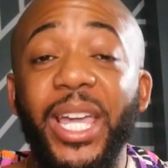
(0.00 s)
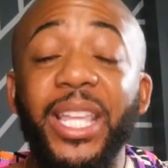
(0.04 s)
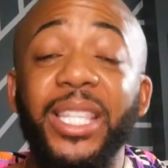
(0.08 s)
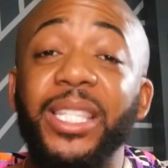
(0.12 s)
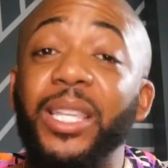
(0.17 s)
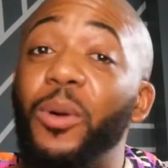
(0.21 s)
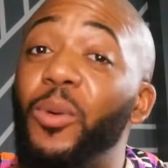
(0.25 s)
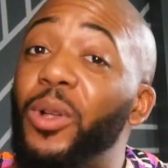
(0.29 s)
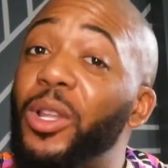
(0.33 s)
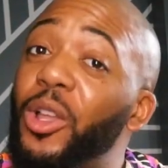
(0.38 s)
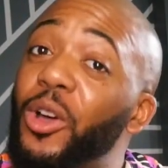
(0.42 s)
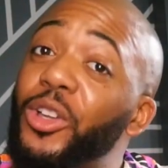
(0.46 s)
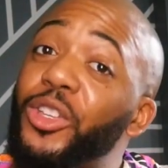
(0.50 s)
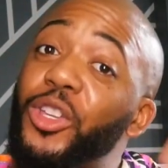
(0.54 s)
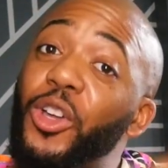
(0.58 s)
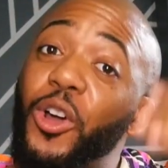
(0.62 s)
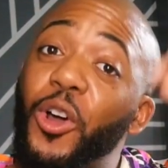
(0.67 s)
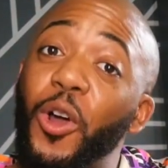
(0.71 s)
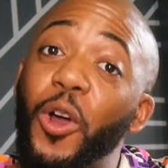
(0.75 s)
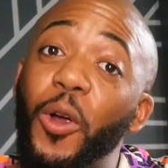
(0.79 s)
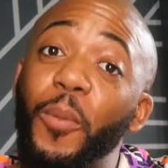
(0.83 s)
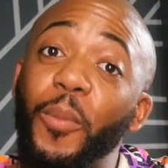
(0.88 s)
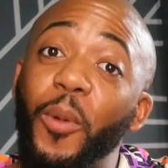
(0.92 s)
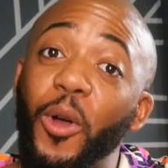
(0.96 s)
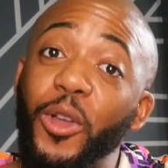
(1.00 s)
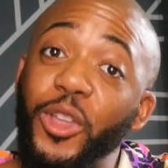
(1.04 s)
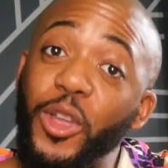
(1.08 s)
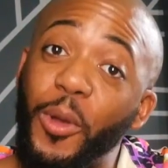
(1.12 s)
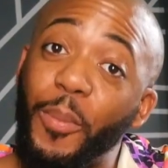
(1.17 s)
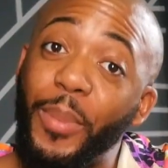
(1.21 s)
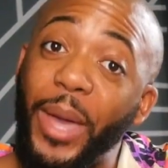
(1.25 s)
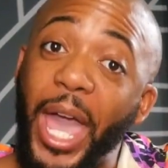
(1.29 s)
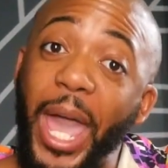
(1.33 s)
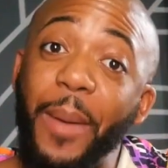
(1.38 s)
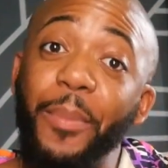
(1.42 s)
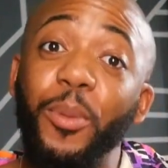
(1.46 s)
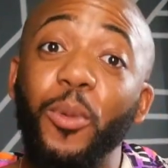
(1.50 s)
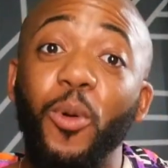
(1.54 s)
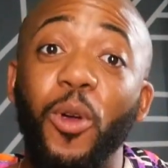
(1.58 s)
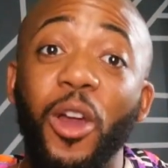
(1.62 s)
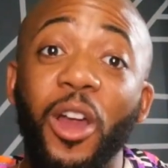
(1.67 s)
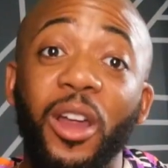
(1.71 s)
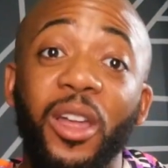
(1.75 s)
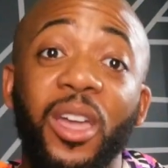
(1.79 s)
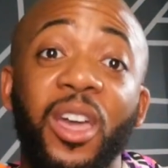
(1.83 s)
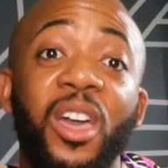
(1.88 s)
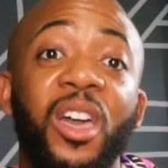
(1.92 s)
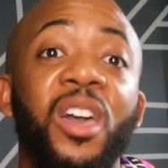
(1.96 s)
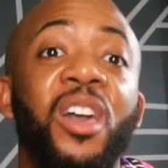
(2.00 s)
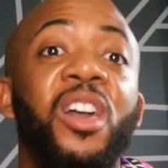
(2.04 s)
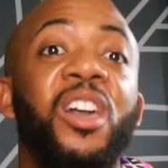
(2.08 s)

He said, "Well, on your paperwork,